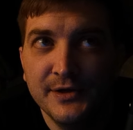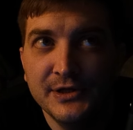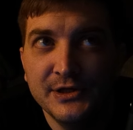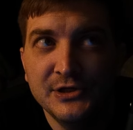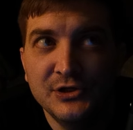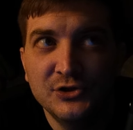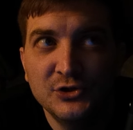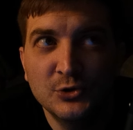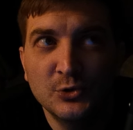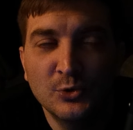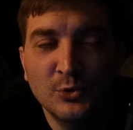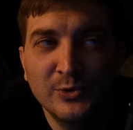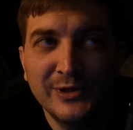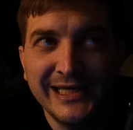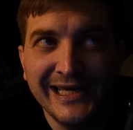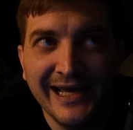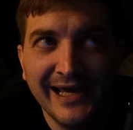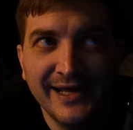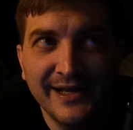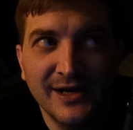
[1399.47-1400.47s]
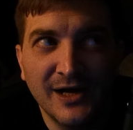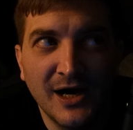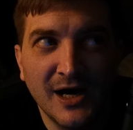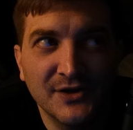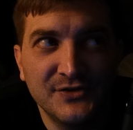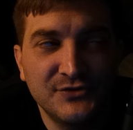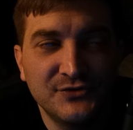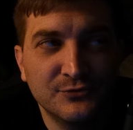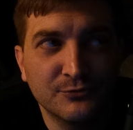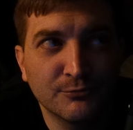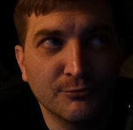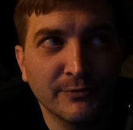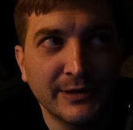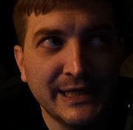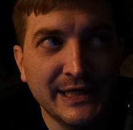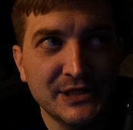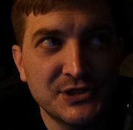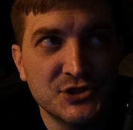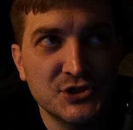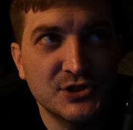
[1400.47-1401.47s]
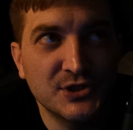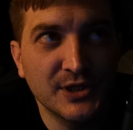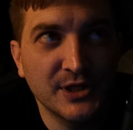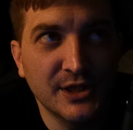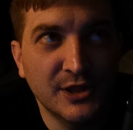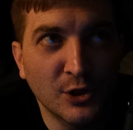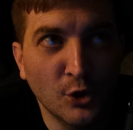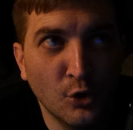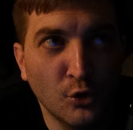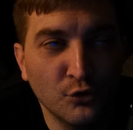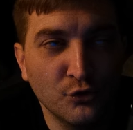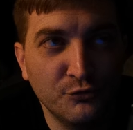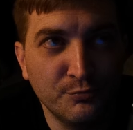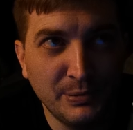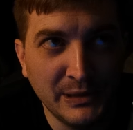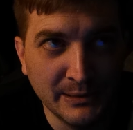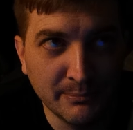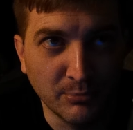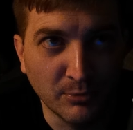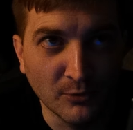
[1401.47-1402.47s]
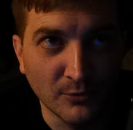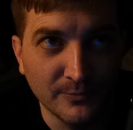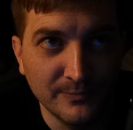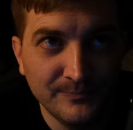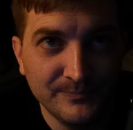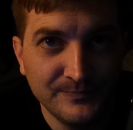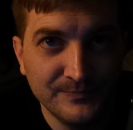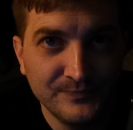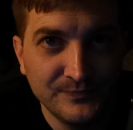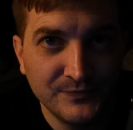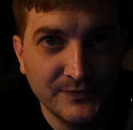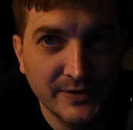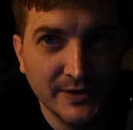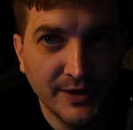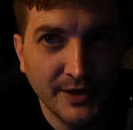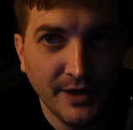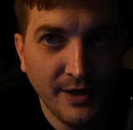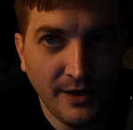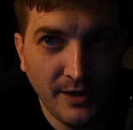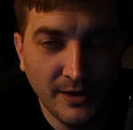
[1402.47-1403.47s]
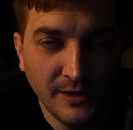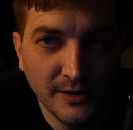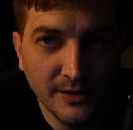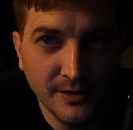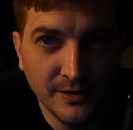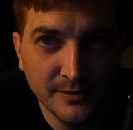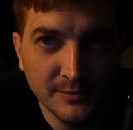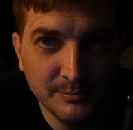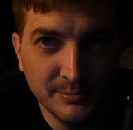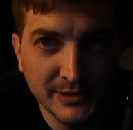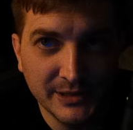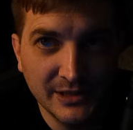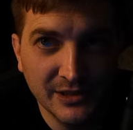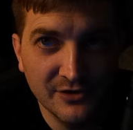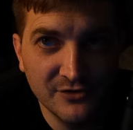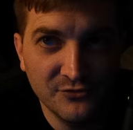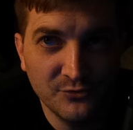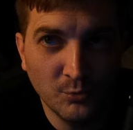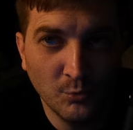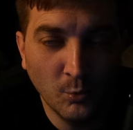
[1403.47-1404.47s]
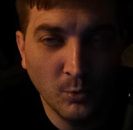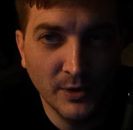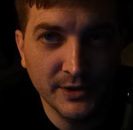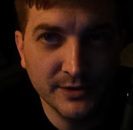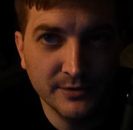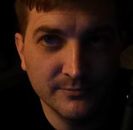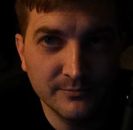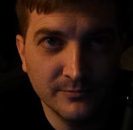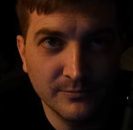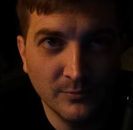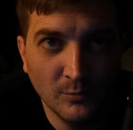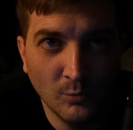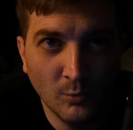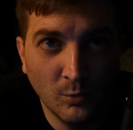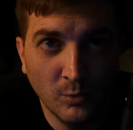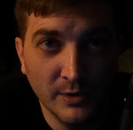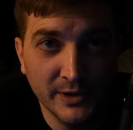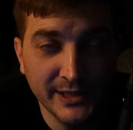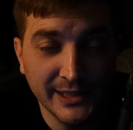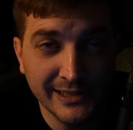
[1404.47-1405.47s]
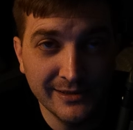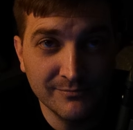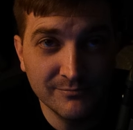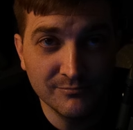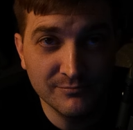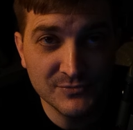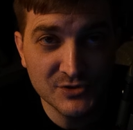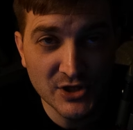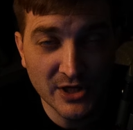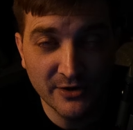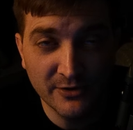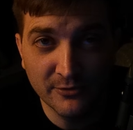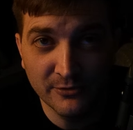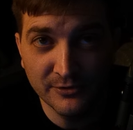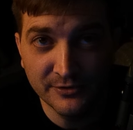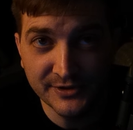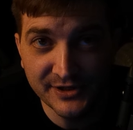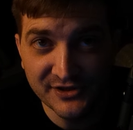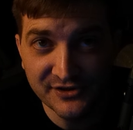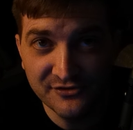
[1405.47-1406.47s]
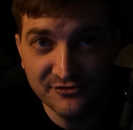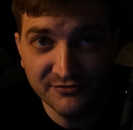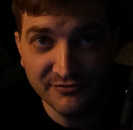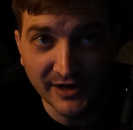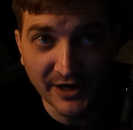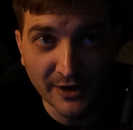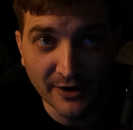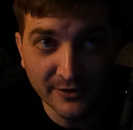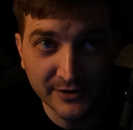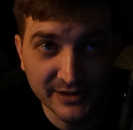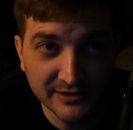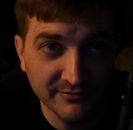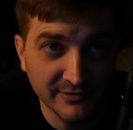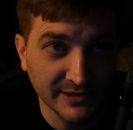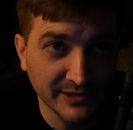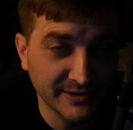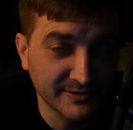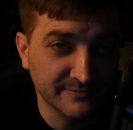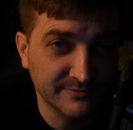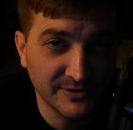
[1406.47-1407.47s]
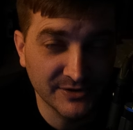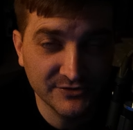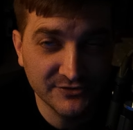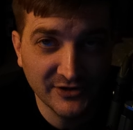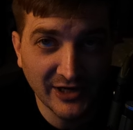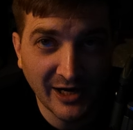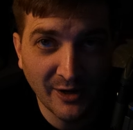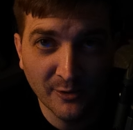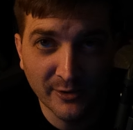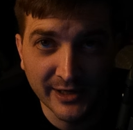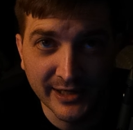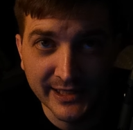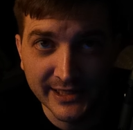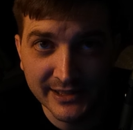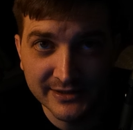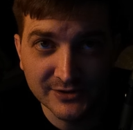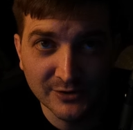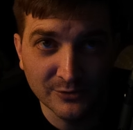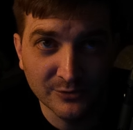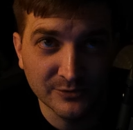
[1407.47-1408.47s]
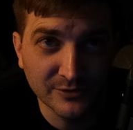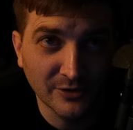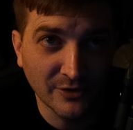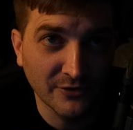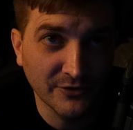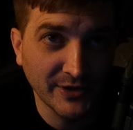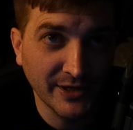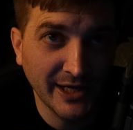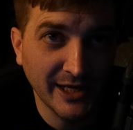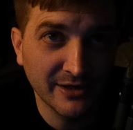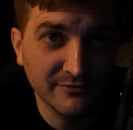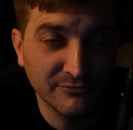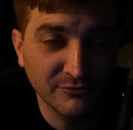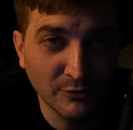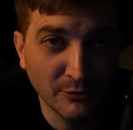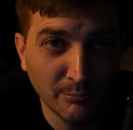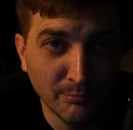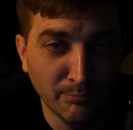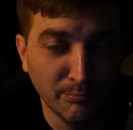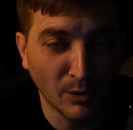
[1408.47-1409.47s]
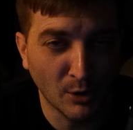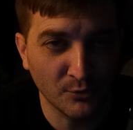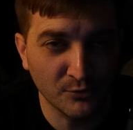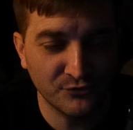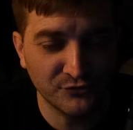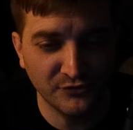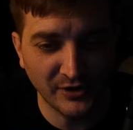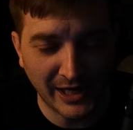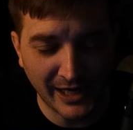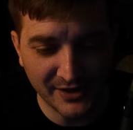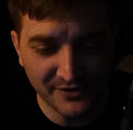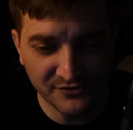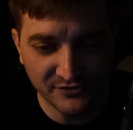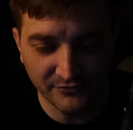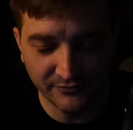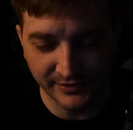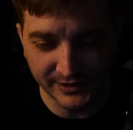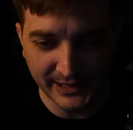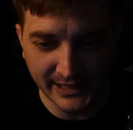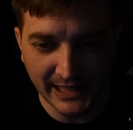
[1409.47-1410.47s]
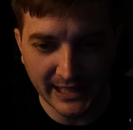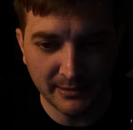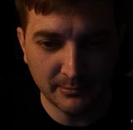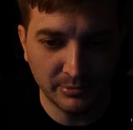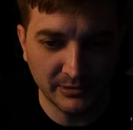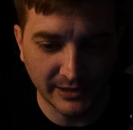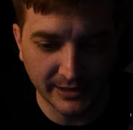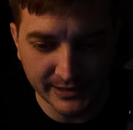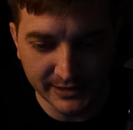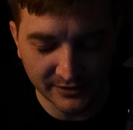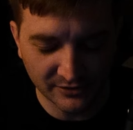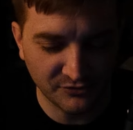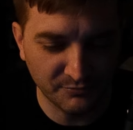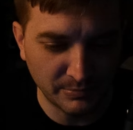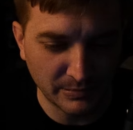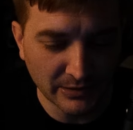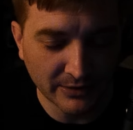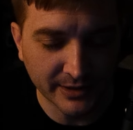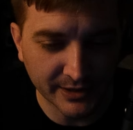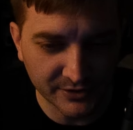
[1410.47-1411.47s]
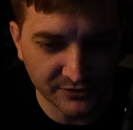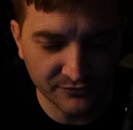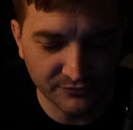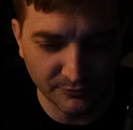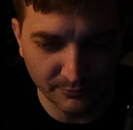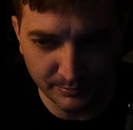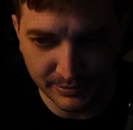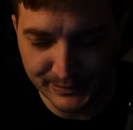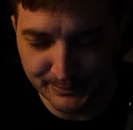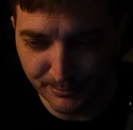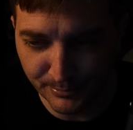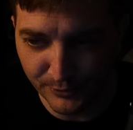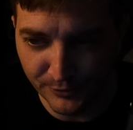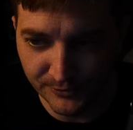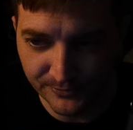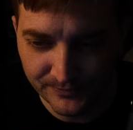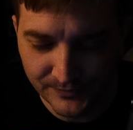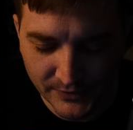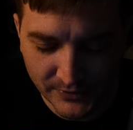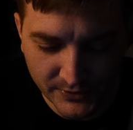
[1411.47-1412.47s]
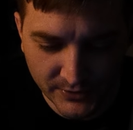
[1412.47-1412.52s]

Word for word: you cannot reach those people uh, because what what in general is fair given the, the tower anecdote and all that for both sides of the gameplay experience for people